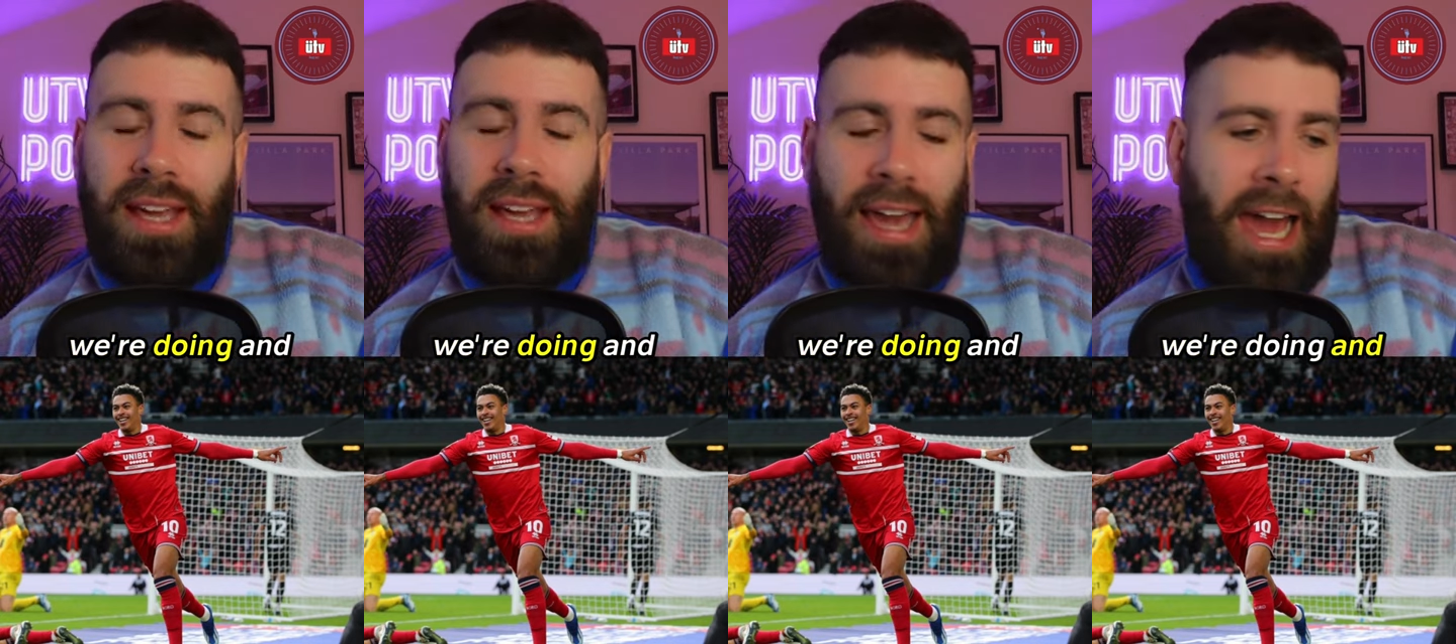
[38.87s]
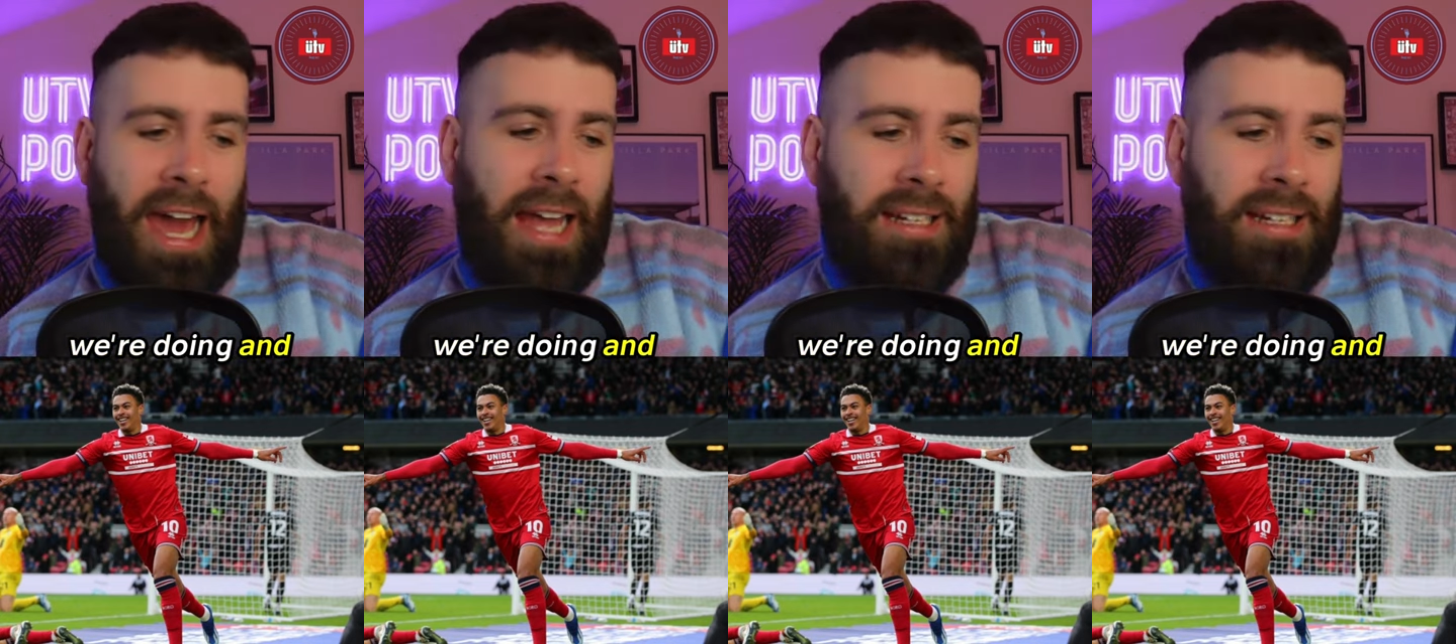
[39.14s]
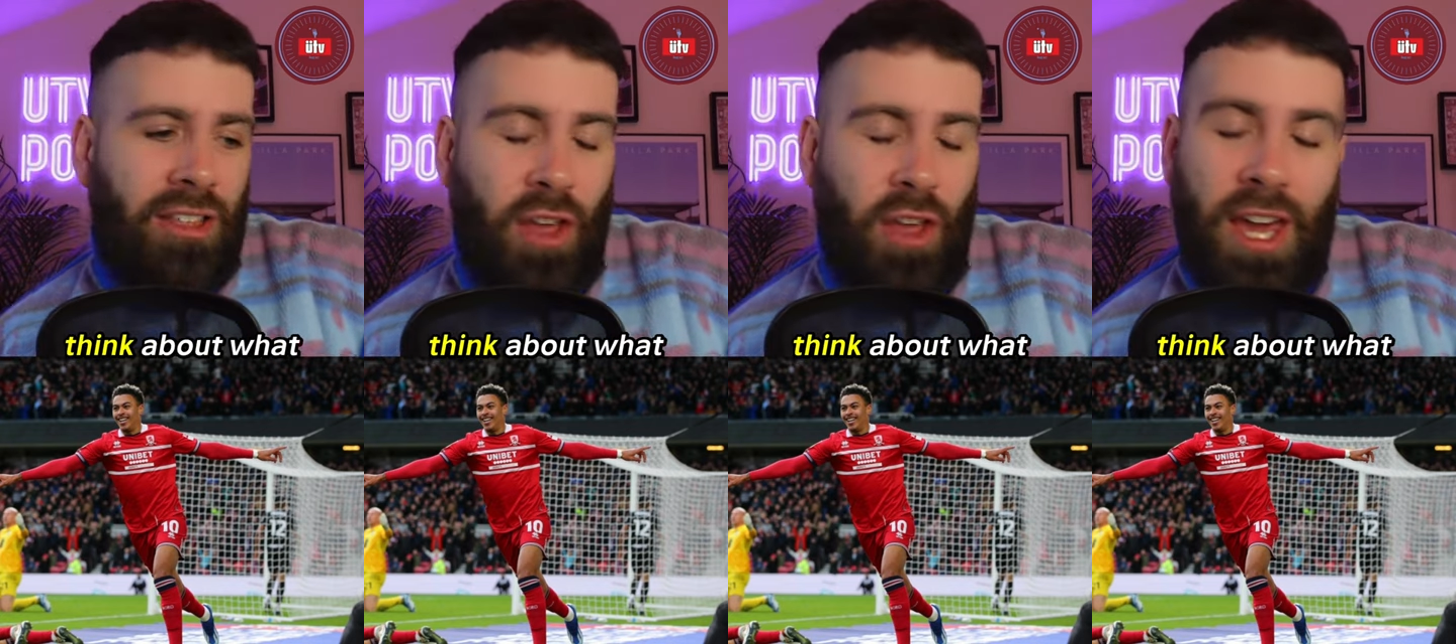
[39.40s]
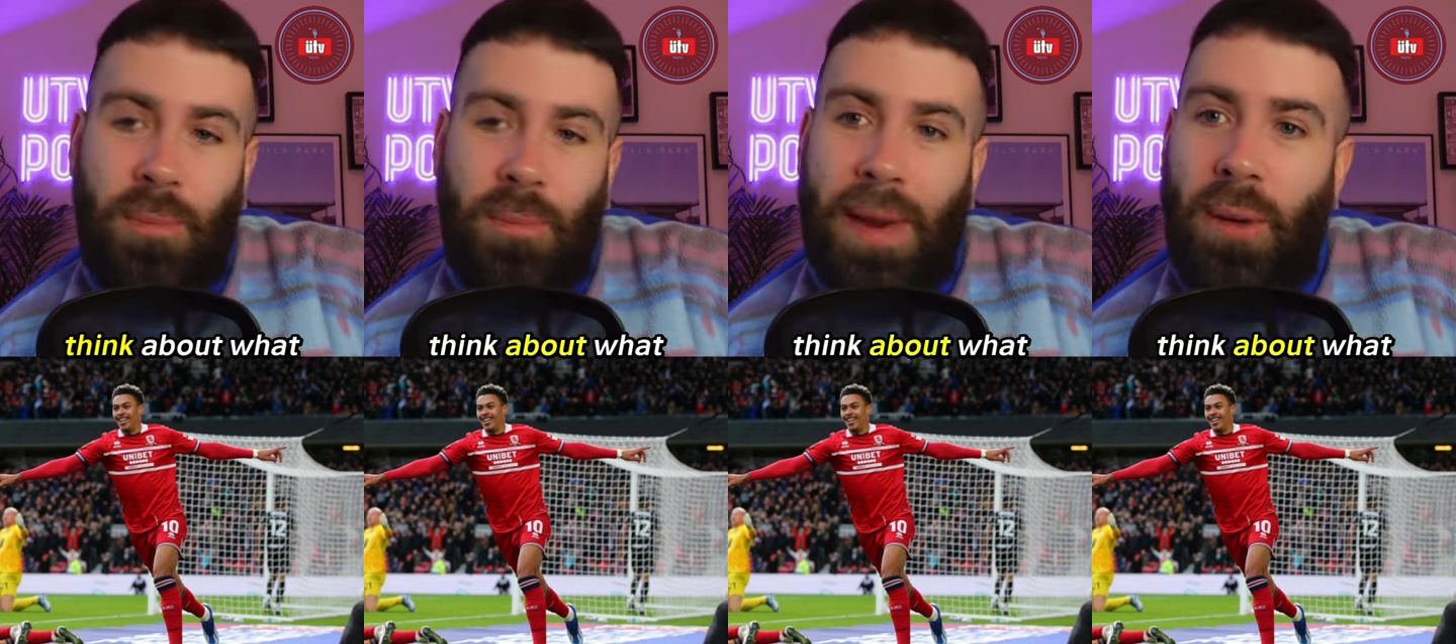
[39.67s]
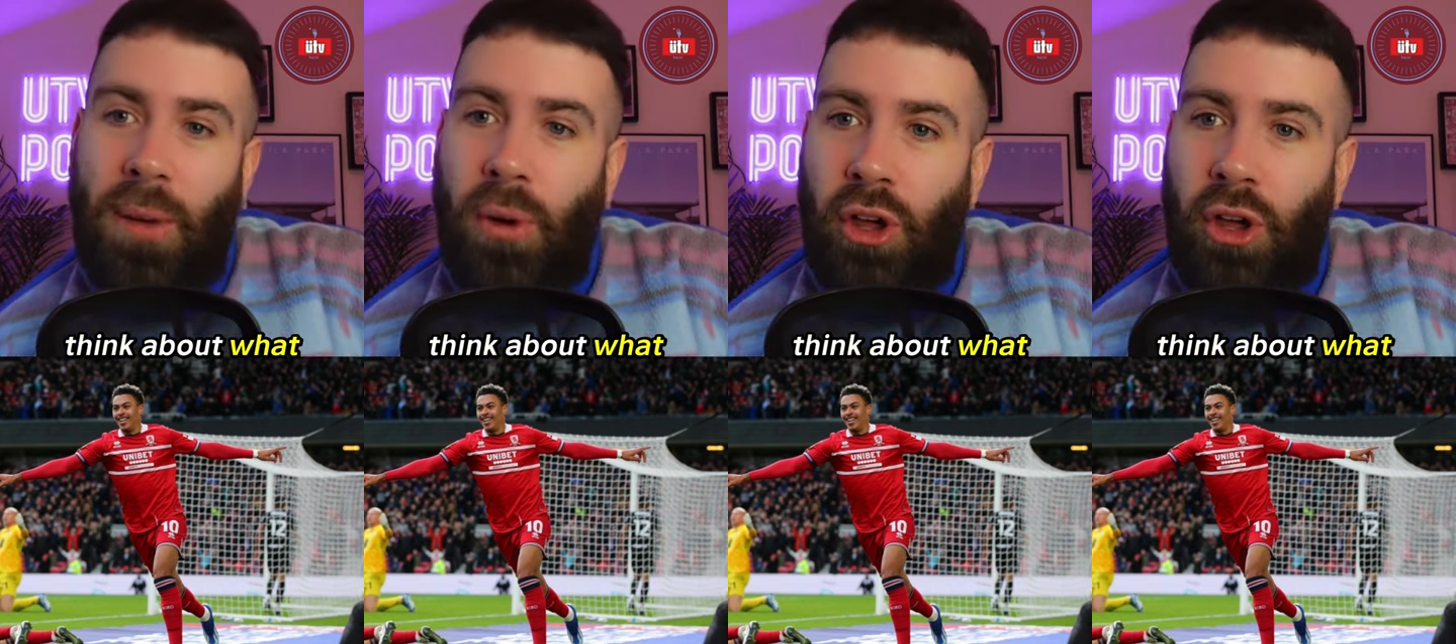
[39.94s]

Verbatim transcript: and think about what